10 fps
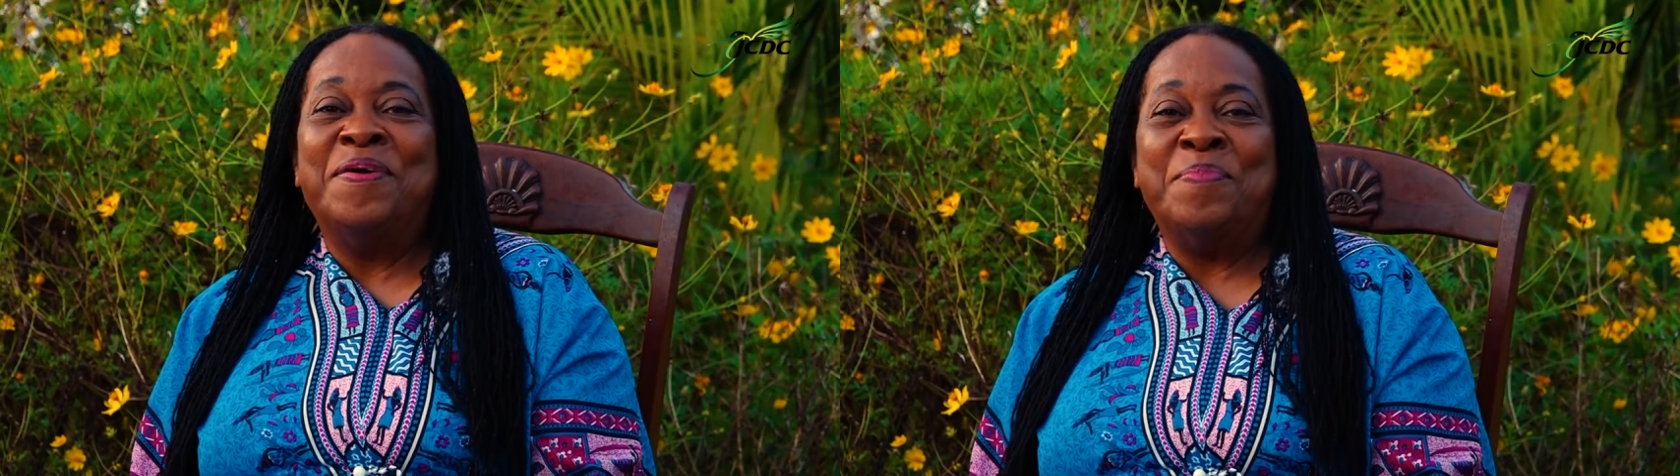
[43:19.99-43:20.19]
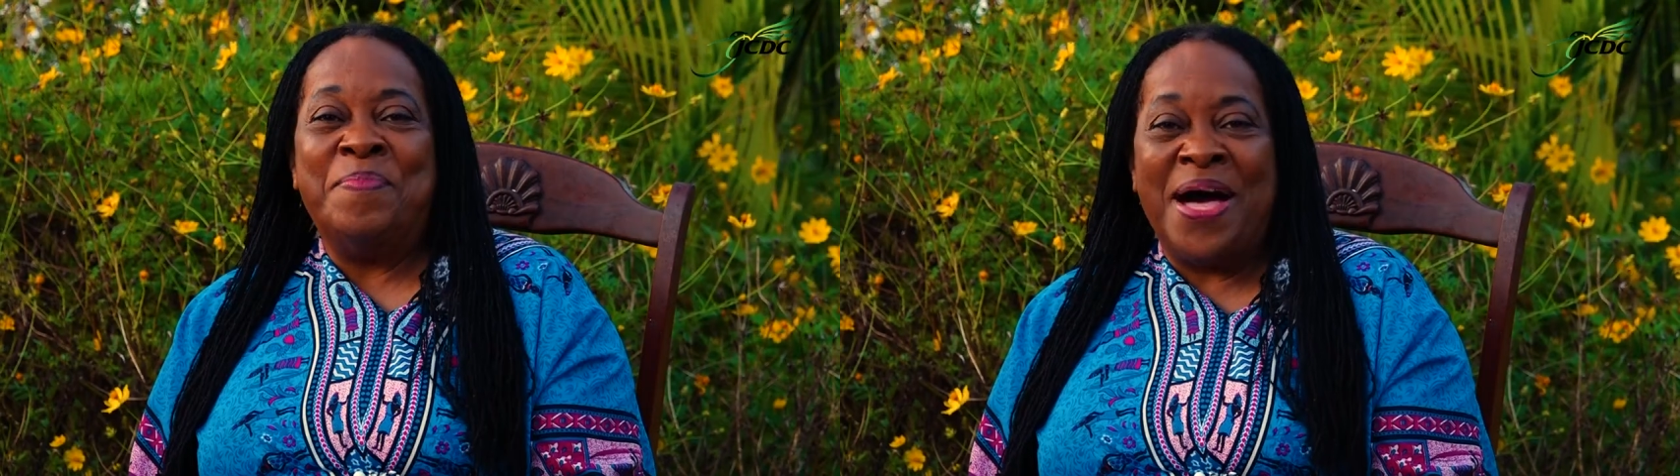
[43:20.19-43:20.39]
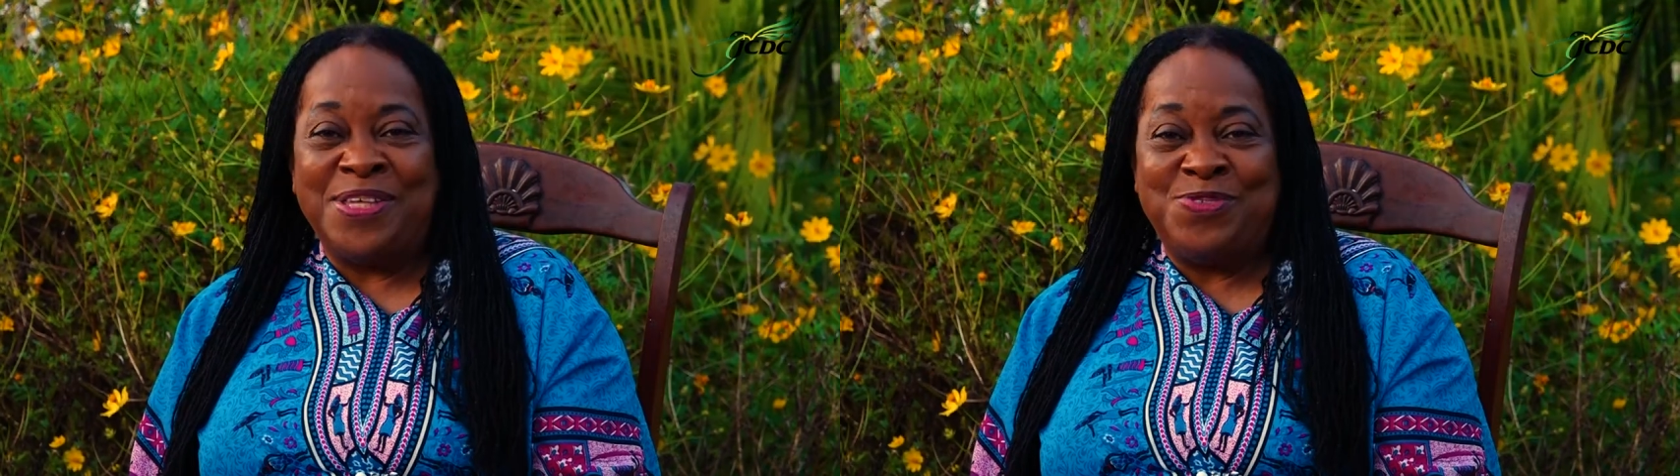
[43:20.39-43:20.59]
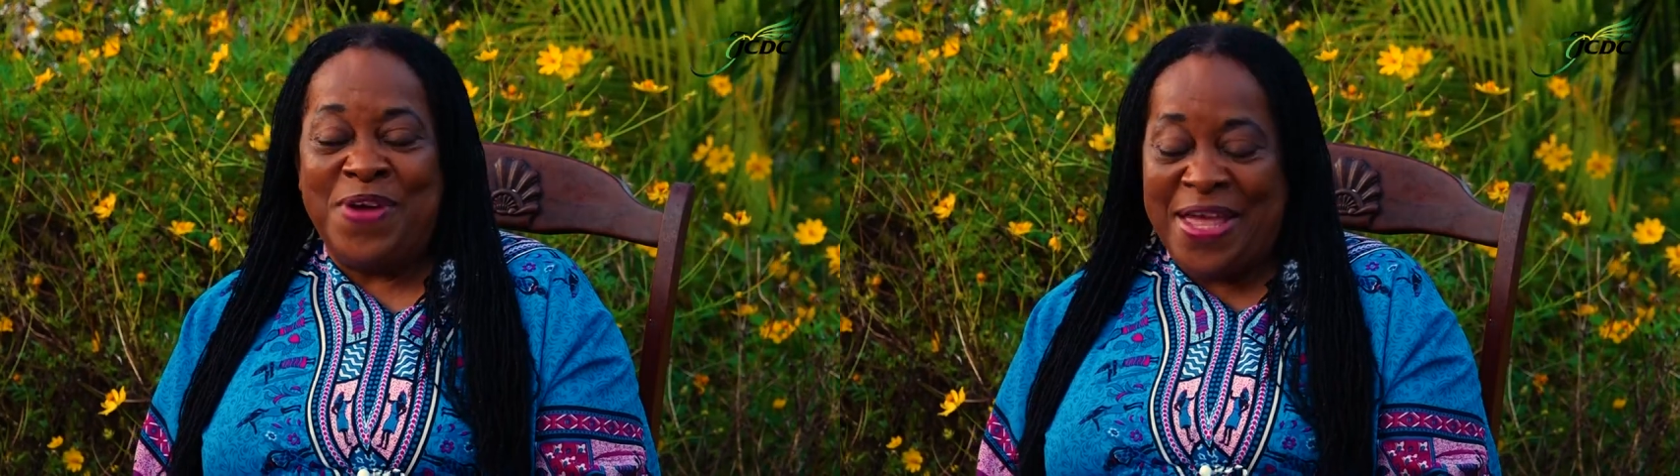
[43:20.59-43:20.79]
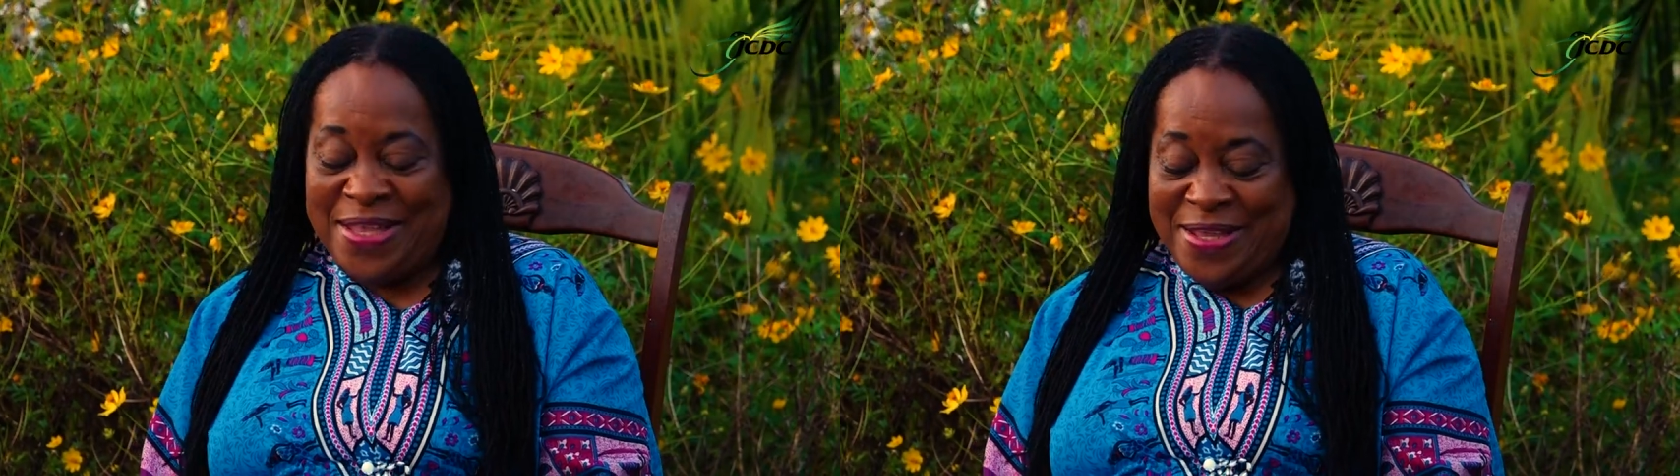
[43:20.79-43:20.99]
Maas
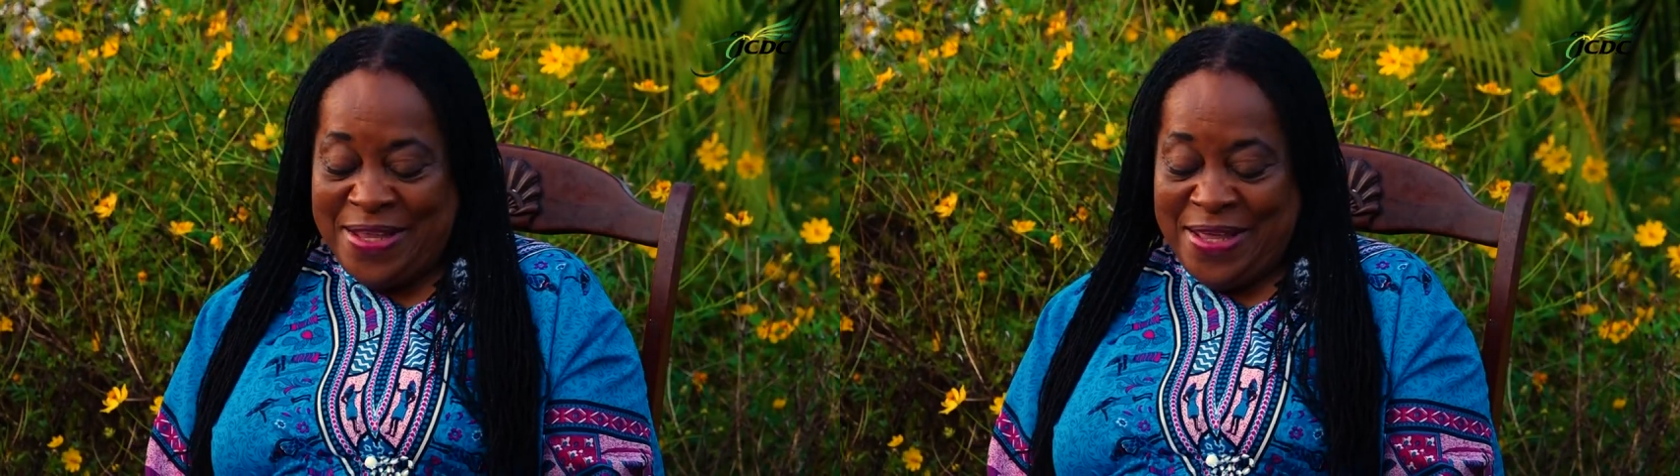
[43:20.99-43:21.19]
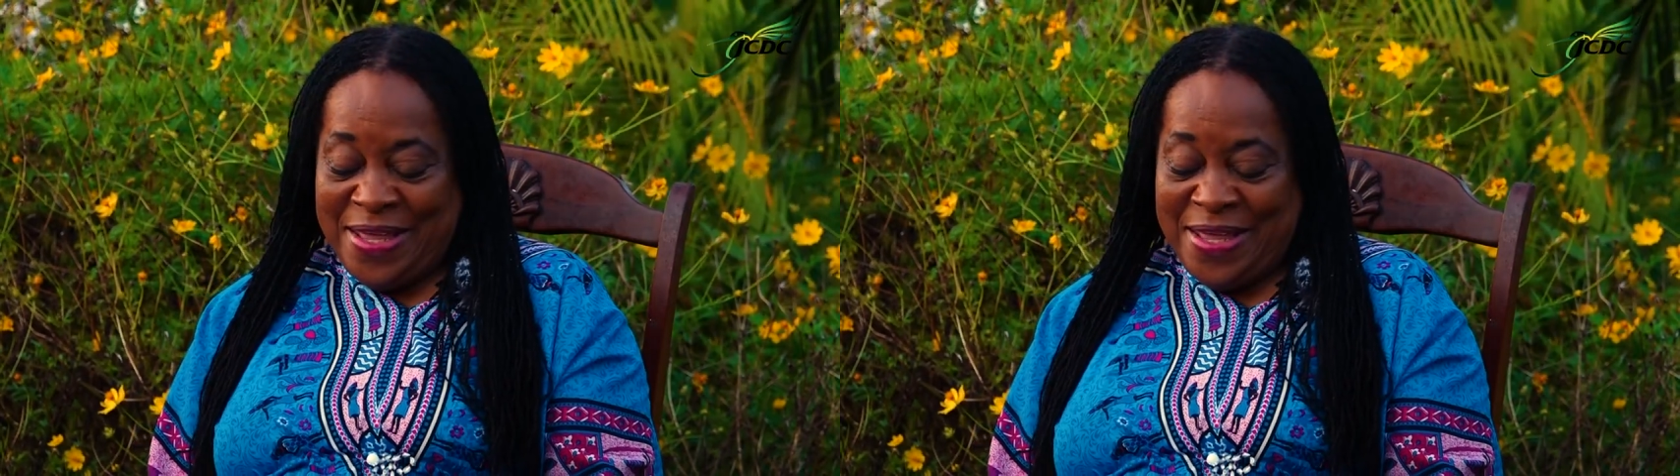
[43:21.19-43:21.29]
Ran.